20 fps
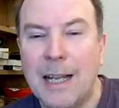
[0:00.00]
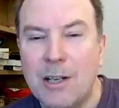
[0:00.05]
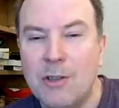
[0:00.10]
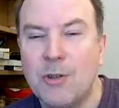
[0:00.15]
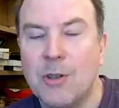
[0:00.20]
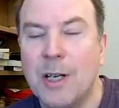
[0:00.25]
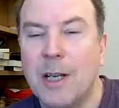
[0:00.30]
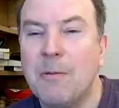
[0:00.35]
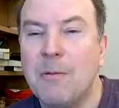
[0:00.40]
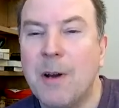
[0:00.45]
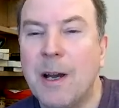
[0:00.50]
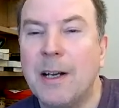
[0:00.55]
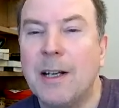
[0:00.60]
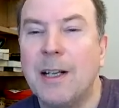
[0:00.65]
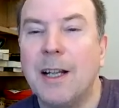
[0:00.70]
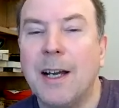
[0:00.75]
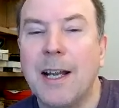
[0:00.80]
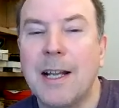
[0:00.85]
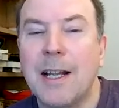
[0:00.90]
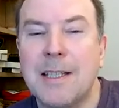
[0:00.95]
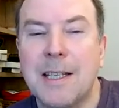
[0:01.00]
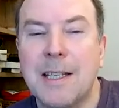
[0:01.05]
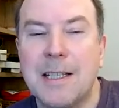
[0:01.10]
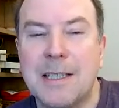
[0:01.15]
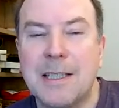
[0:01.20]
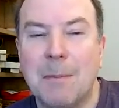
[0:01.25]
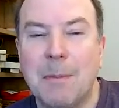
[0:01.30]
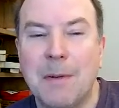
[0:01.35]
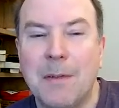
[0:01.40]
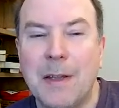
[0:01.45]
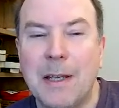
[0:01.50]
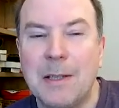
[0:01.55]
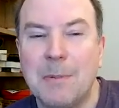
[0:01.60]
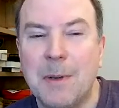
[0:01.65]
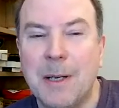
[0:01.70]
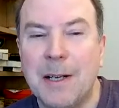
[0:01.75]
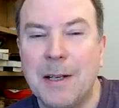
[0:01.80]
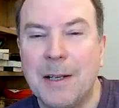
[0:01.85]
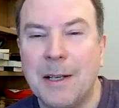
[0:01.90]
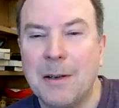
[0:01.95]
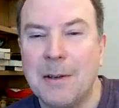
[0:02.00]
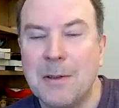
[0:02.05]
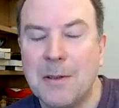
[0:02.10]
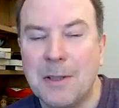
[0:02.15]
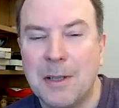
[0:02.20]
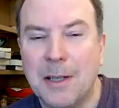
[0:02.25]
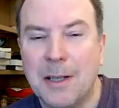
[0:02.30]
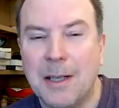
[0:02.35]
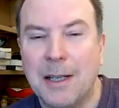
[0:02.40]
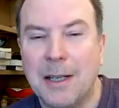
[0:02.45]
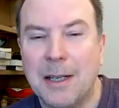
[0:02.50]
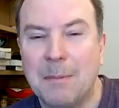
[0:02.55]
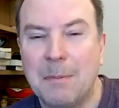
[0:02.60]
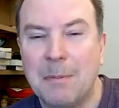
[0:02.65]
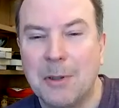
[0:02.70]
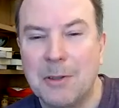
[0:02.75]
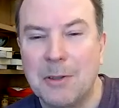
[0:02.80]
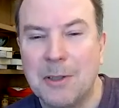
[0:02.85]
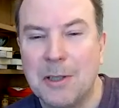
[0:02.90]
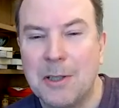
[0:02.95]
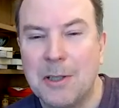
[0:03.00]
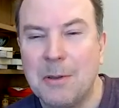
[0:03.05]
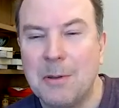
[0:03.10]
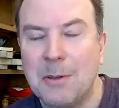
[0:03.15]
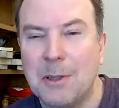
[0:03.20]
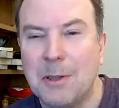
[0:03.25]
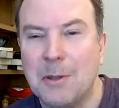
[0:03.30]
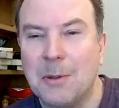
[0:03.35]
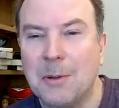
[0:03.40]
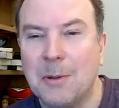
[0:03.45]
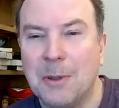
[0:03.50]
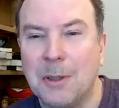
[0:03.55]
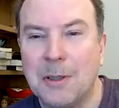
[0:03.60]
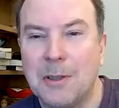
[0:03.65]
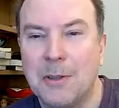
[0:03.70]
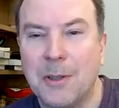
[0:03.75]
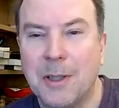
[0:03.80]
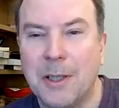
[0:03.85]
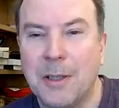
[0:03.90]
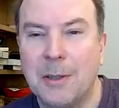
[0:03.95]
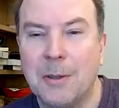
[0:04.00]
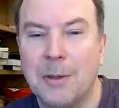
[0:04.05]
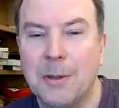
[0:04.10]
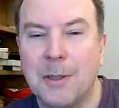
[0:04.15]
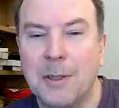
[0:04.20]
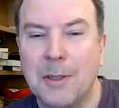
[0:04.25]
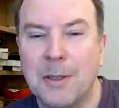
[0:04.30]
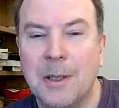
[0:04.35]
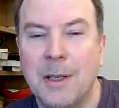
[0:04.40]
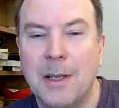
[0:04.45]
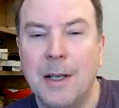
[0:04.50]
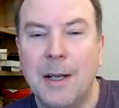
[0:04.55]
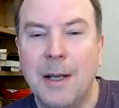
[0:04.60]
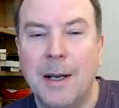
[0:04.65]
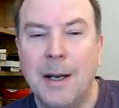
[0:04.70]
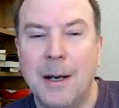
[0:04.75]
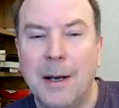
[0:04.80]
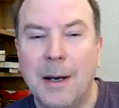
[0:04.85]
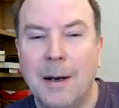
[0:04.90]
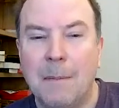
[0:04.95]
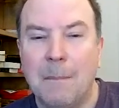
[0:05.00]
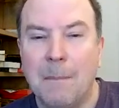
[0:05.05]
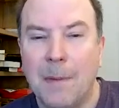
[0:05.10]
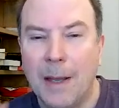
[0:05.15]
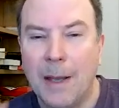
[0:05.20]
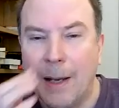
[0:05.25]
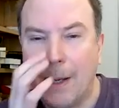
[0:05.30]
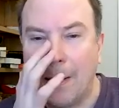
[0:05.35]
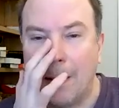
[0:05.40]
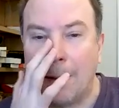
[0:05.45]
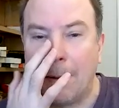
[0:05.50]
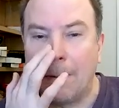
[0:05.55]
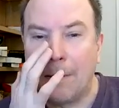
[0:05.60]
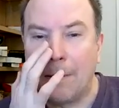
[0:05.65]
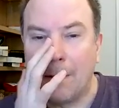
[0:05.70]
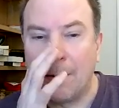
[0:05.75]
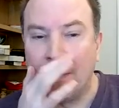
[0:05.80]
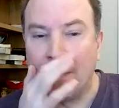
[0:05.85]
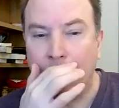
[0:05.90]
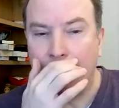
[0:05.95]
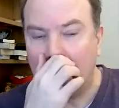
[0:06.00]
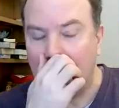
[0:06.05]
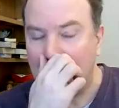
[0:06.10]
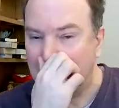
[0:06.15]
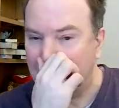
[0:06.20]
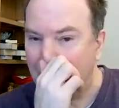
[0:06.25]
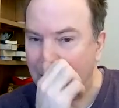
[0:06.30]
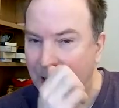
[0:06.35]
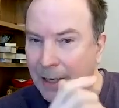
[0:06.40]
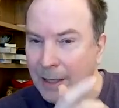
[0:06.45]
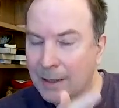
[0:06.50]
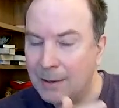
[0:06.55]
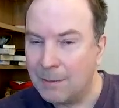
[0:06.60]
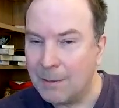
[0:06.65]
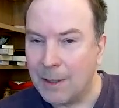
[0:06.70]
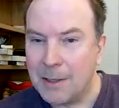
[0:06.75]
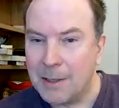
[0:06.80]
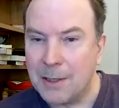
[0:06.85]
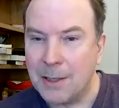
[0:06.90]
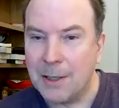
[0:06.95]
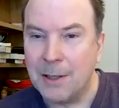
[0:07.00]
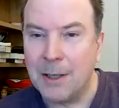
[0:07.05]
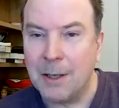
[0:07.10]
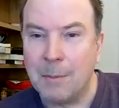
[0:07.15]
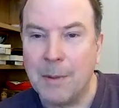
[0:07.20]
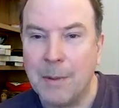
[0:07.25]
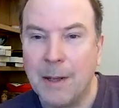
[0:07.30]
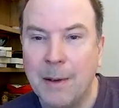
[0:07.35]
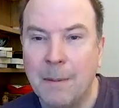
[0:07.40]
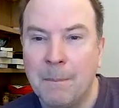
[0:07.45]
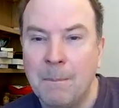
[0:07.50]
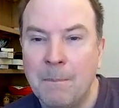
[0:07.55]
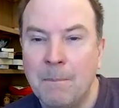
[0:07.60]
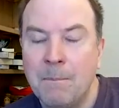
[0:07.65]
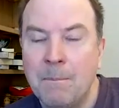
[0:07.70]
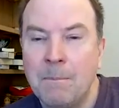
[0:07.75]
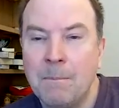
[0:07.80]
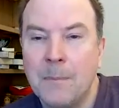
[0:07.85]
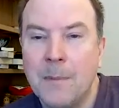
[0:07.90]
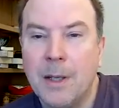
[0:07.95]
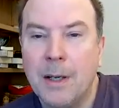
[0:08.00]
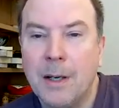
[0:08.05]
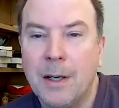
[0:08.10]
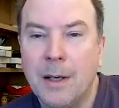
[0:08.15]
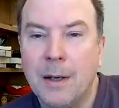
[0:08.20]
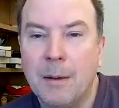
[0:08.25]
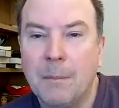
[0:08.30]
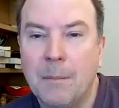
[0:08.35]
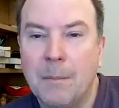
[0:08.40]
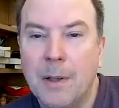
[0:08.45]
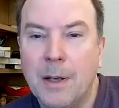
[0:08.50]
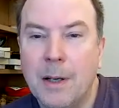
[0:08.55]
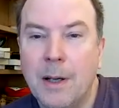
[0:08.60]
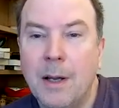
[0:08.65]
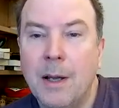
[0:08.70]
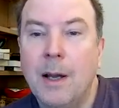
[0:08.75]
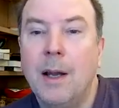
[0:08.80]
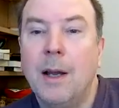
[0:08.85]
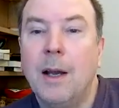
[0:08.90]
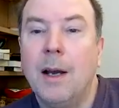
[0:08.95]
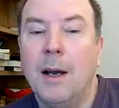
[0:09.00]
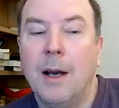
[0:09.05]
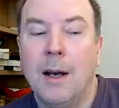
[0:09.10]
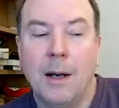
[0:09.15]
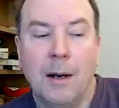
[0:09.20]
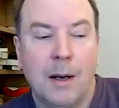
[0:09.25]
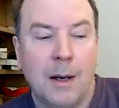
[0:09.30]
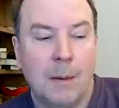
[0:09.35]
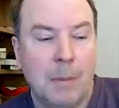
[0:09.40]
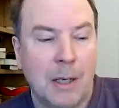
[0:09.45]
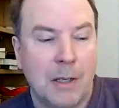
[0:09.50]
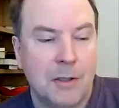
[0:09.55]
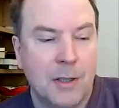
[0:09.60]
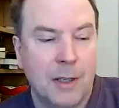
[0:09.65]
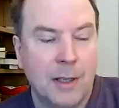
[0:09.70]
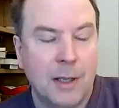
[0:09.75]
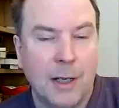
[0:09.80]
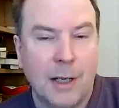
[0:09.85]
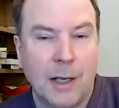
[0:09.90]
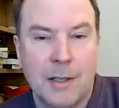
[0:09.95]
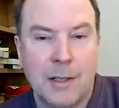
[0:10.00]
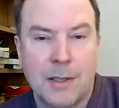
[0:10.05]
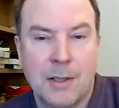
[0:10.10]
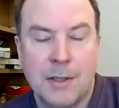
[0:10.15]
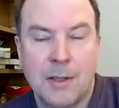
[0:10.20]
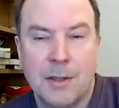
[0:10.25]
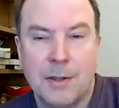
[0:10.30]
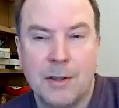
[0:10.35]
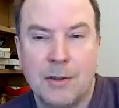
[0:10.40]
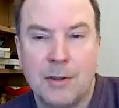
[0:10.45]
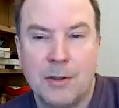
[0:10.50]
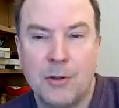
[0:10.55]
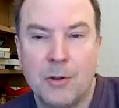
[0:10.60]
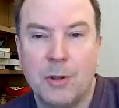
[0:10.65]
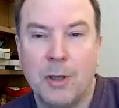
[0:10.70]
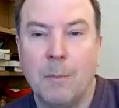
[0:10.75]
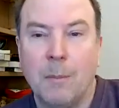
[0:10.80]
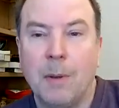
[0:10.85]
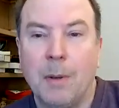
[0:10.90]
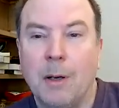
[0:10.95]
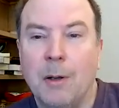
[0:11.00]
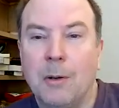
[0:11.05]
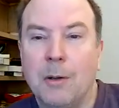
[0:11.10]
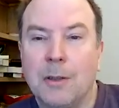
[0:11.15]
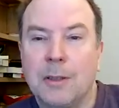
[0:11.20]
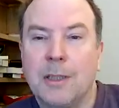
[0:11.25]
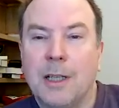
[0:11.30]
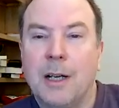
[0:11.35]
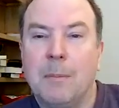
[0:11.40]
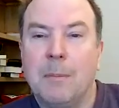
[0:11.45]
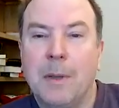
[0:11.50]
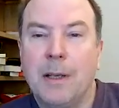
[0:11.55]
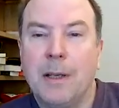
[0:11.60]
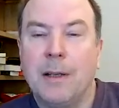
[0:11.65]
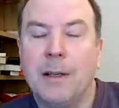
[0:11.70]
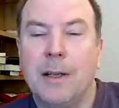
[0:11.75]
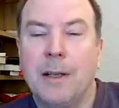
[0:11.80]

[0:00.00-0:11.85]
literally red lights in some of these windows, and prostitutes on all the street corners. And the first day I turned up there, a bunch of guys drew up alongside